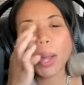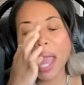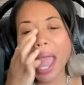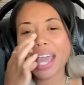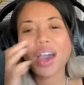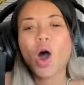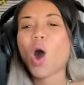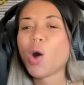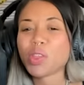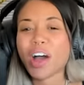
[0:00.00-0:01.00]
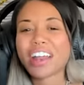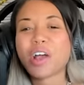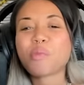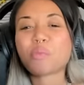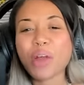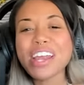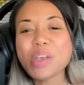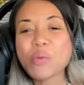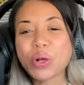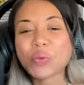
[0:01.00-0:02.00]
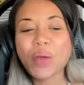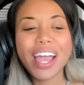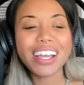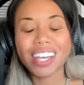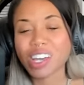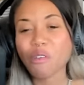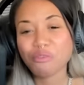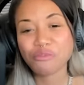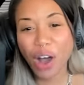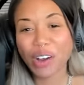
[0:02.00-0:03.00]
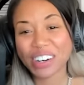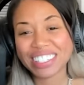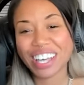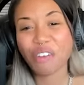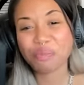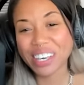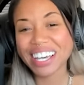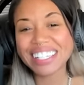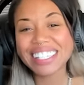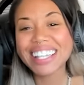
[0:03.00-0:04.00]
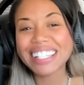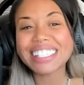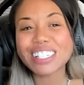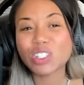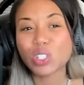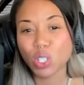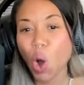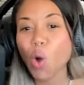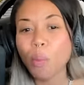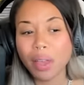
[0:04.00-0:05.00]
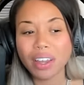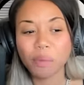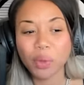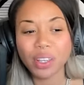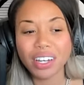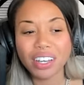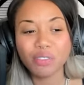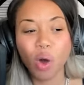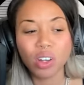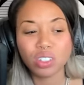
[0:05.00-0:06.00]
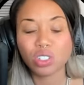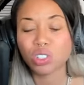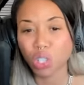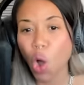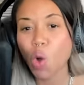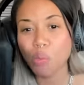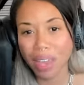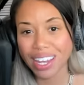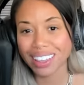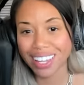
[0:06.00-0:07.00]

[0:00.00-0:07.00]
Okay, hold on. Brittany Wheelwright can go fuck herself because this is so manipulative on so many